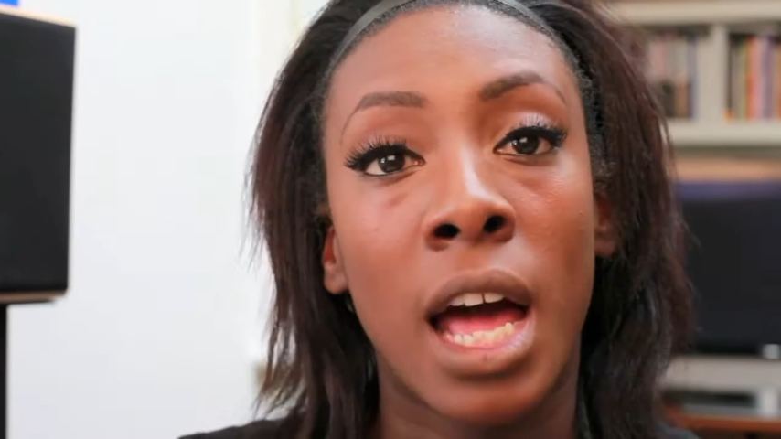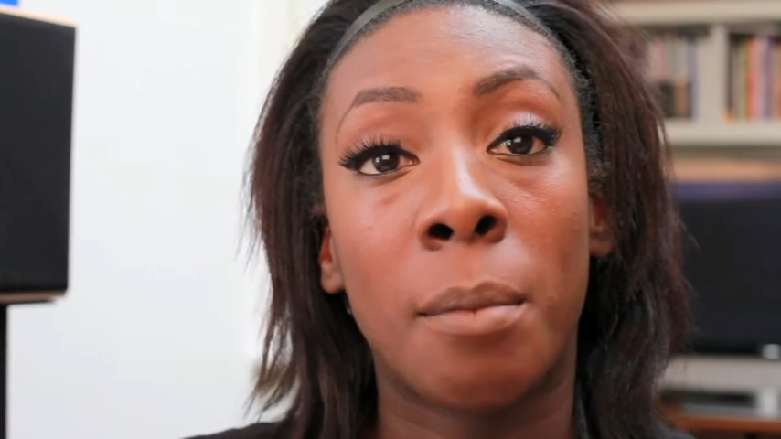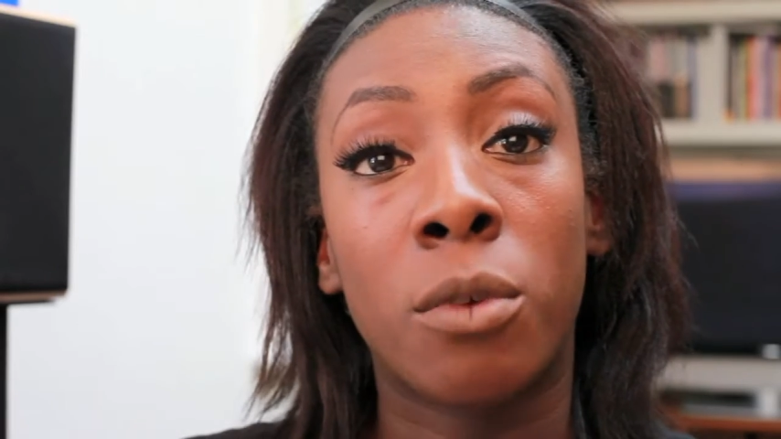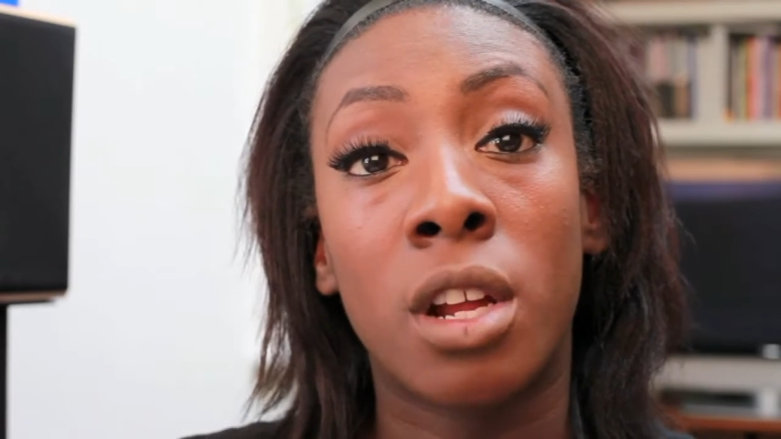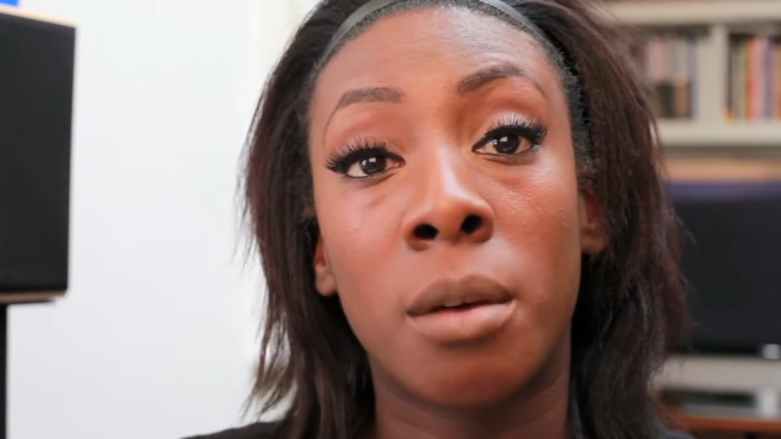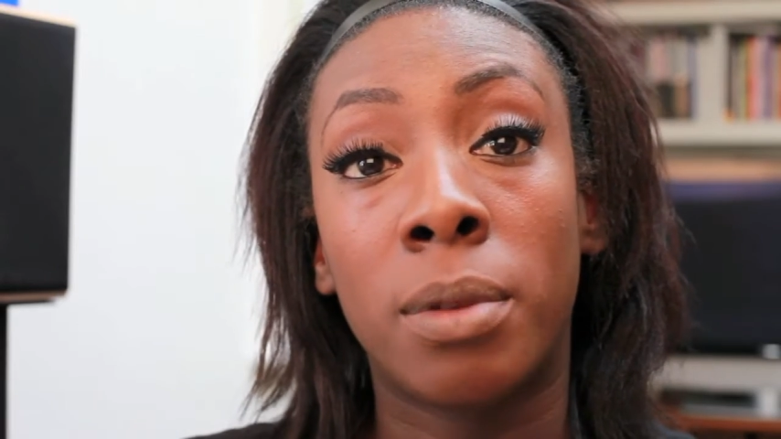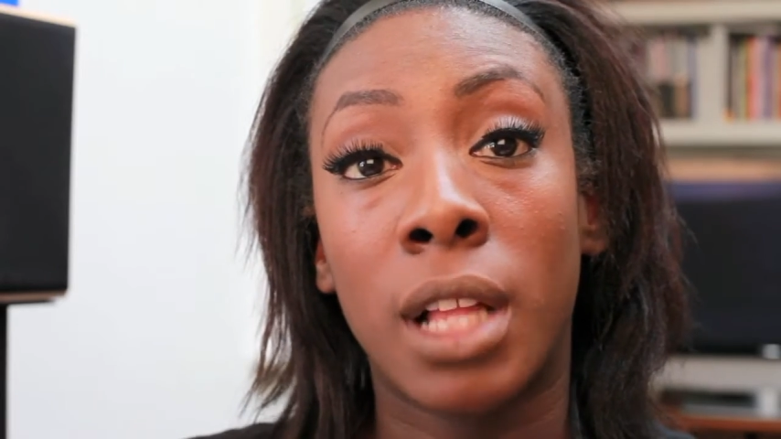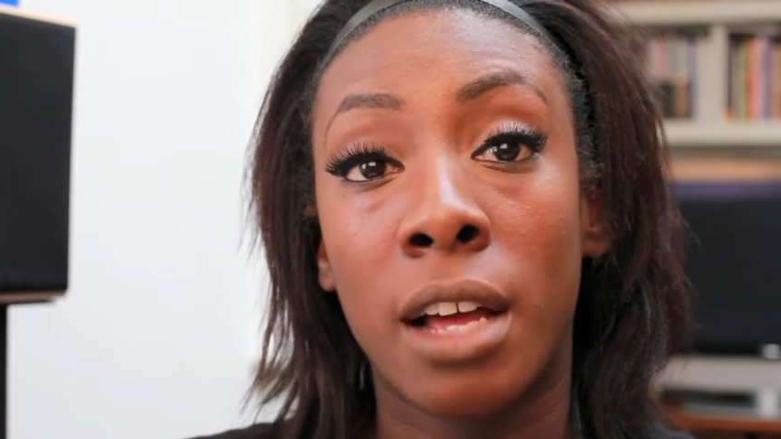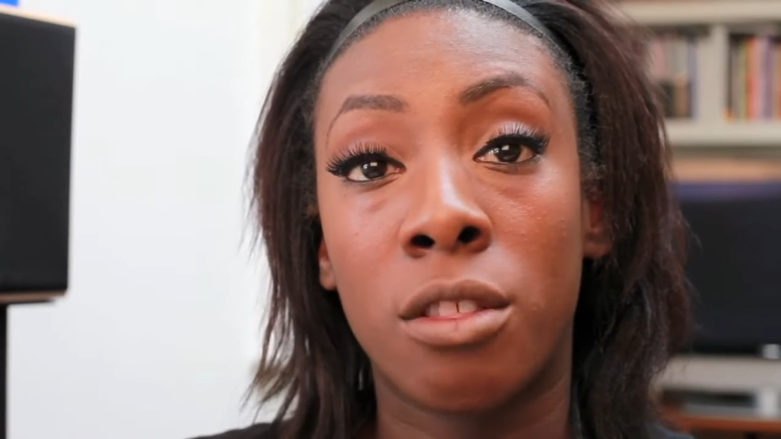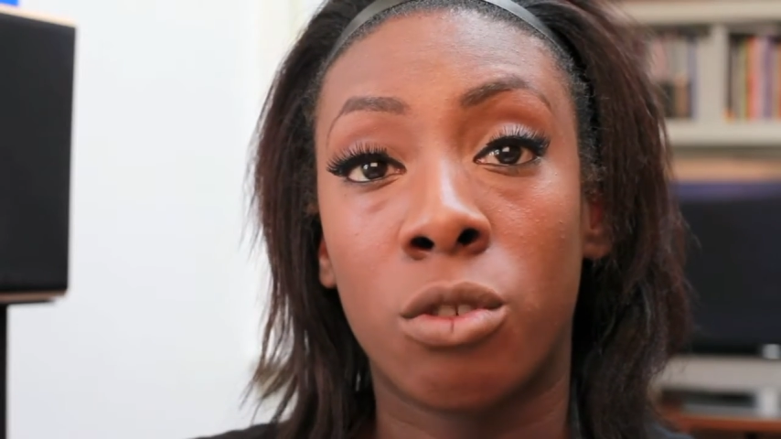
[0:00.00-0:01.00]
And I'm going to
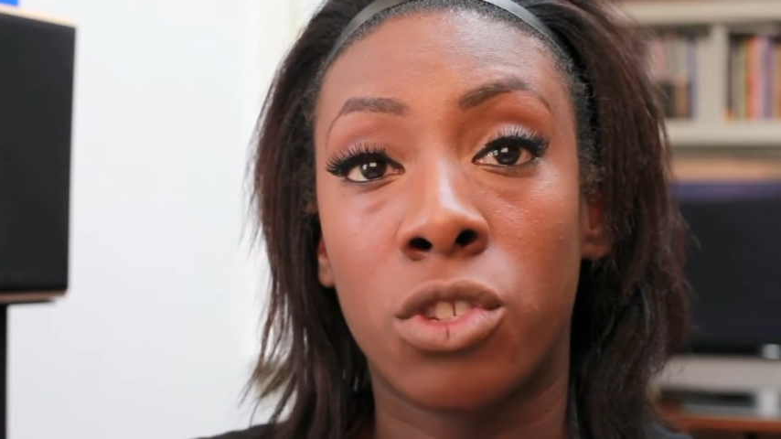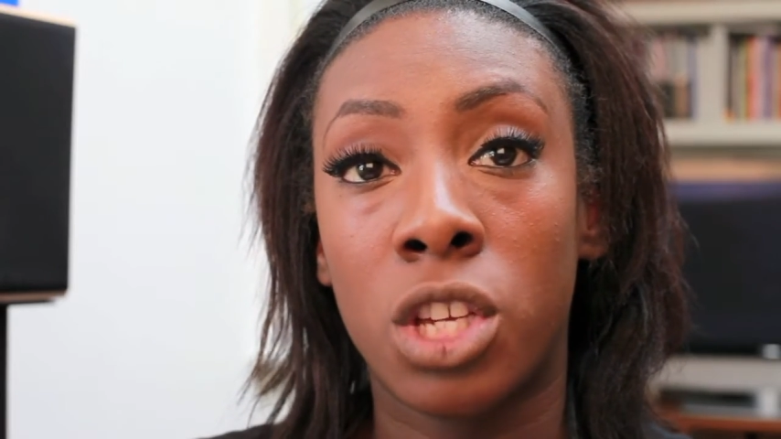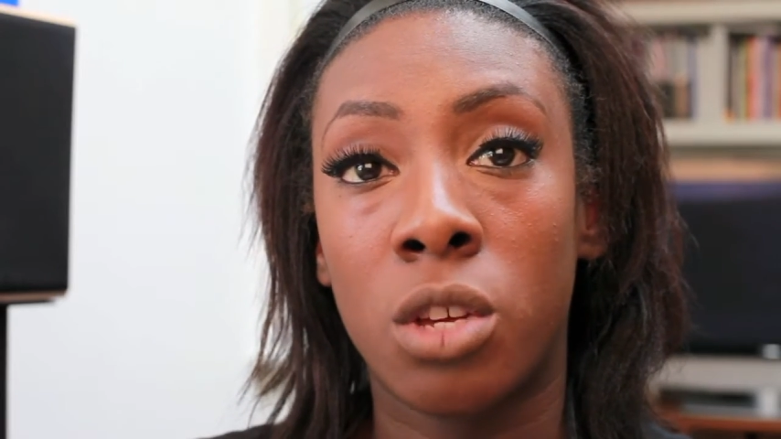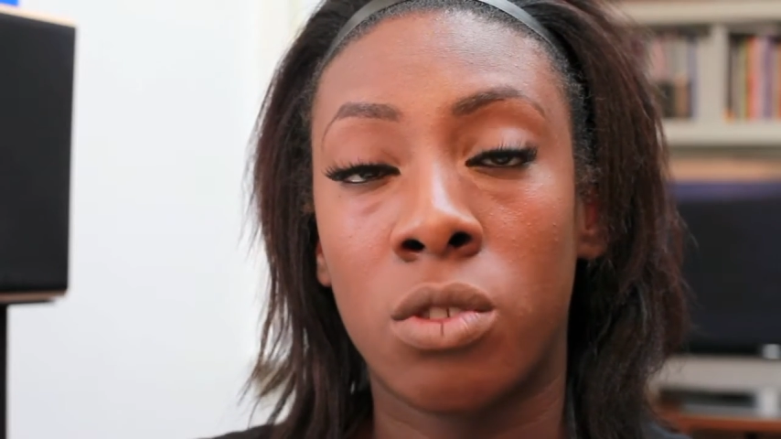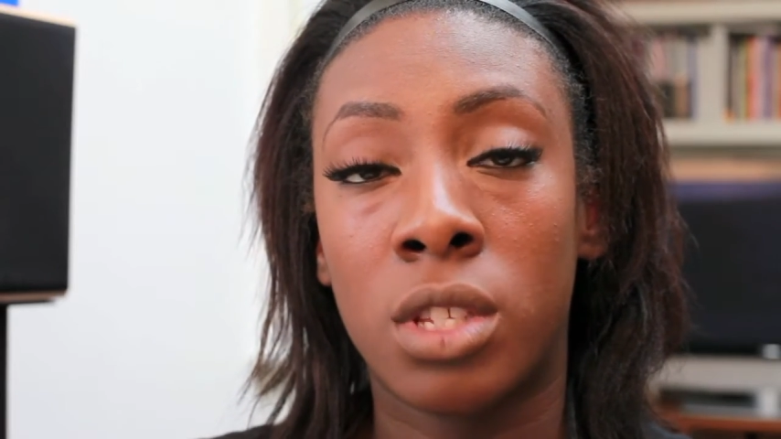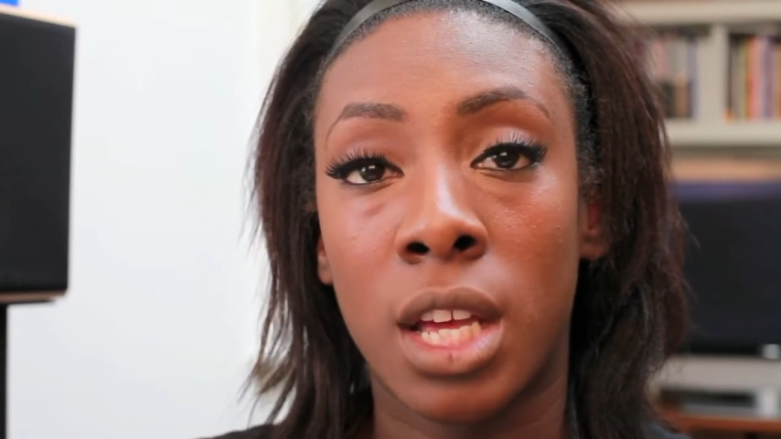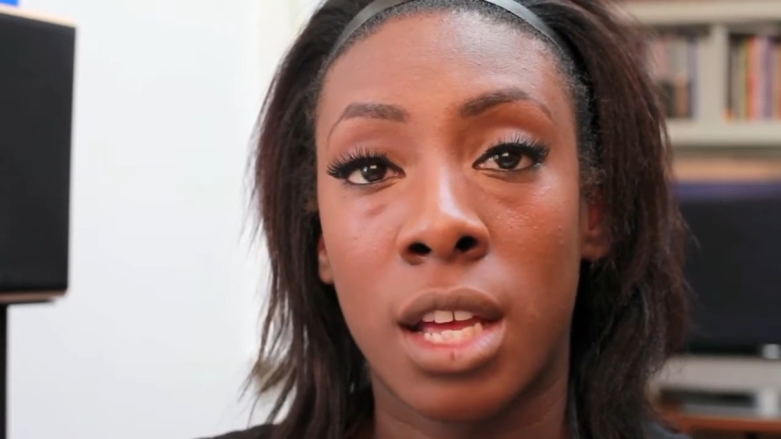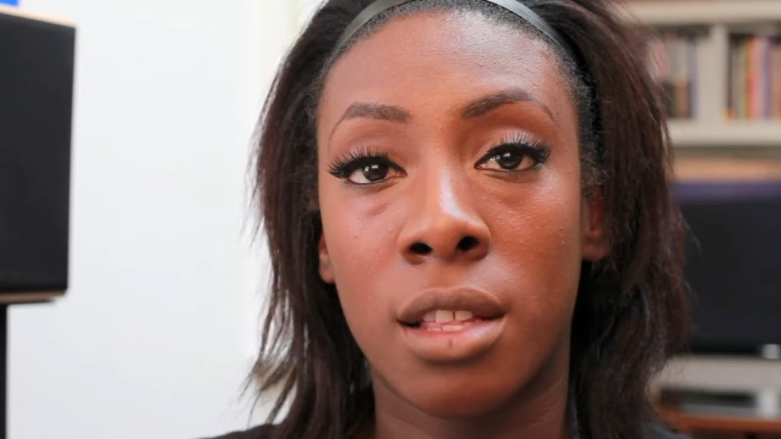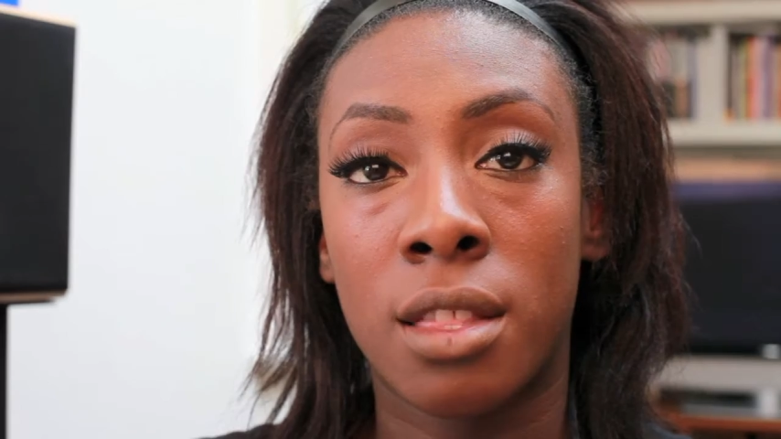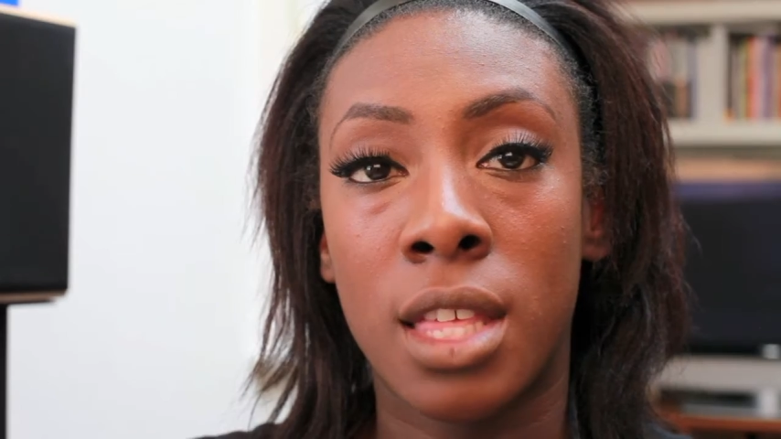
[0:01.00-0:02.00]
apply those
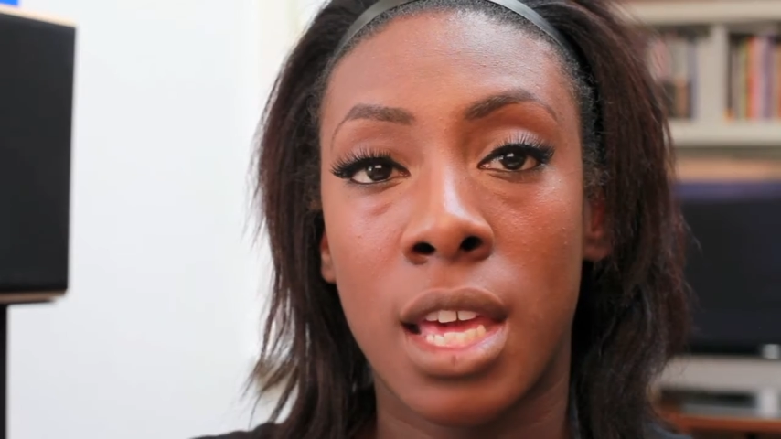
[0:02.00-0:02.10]
using